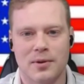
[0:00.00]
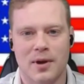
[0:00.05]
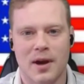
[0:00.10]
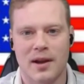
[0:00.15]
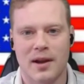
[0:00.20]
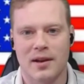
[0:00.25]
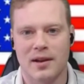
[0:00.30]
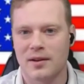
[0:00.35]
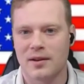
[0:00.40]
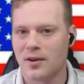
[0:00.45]
I
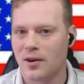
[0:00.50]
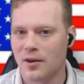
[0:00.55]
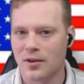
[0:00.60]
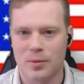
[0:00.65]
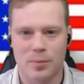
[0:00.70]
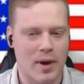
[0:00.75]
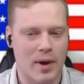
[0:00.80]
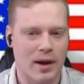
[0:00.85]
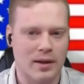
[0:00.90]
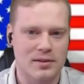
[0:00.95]
need all the
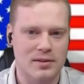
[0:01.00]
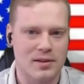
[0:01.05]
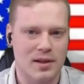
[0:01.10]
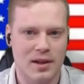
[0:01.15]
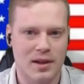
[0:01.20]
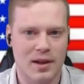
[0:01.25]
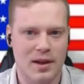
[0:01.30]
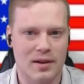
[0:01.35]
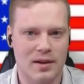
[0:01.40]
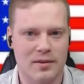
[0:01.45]
practice I
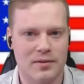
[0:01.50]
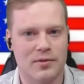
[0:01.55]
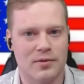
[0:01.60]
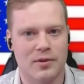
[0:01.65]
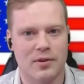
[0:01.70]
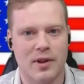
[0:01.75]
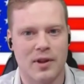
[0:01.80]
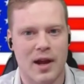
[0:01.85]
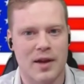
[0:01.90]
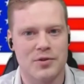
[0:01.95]
can for
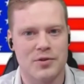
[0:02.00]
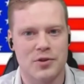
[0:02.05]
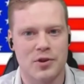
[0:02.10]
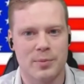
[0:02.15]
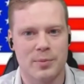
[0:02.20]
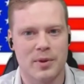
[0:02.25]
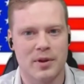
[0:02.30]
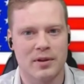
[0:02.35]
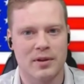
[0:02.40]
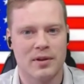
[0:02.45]
live
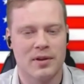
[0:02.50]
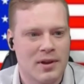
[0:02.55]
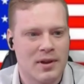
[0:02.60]
streaming.